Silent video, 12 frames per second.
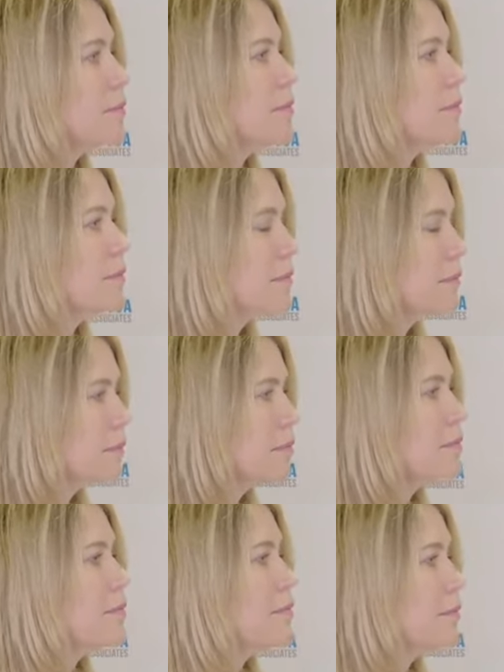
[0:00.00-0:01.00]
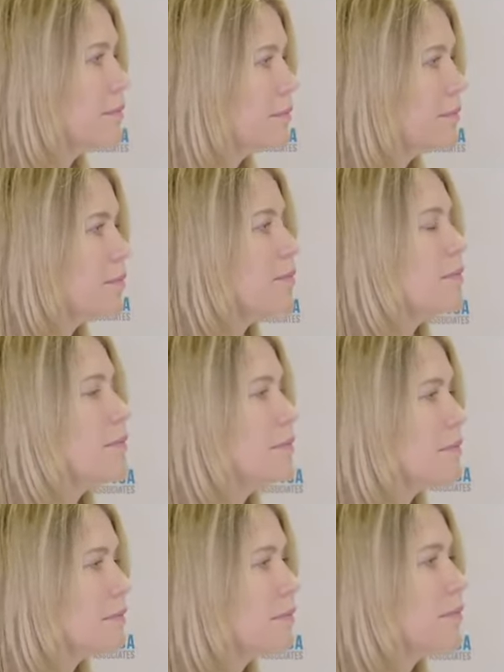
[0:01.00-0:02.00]

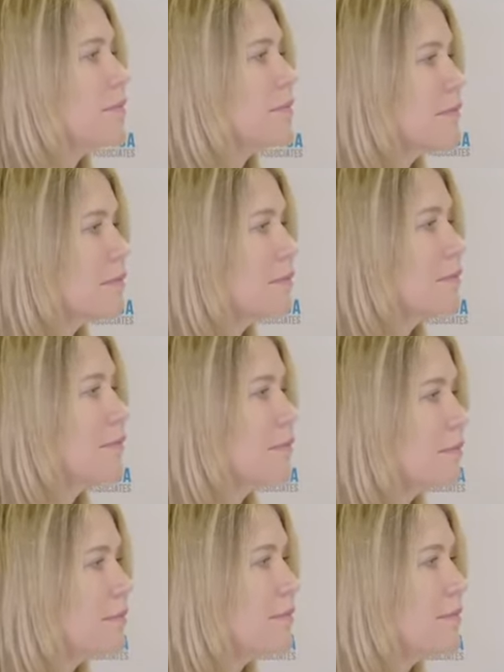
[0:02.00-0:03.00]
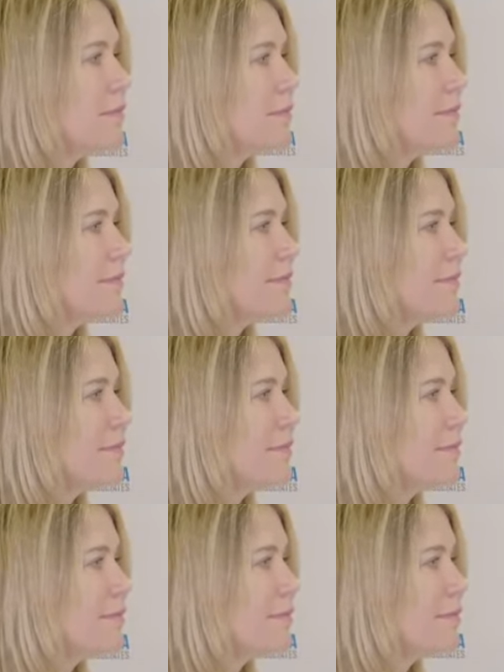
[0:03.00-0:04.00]

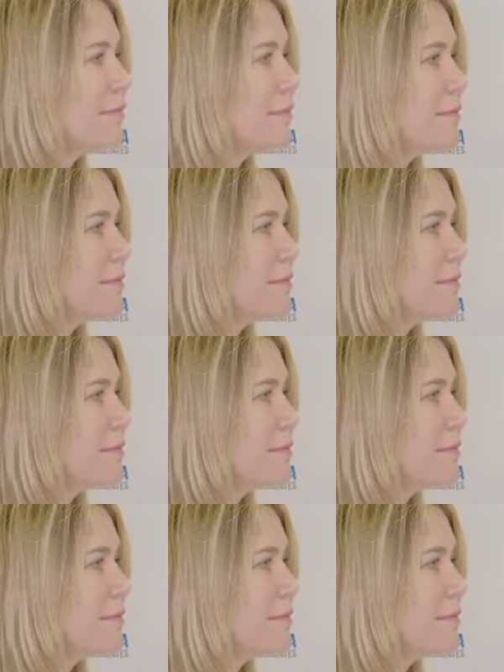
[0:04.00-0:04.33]
The person shown says nothing.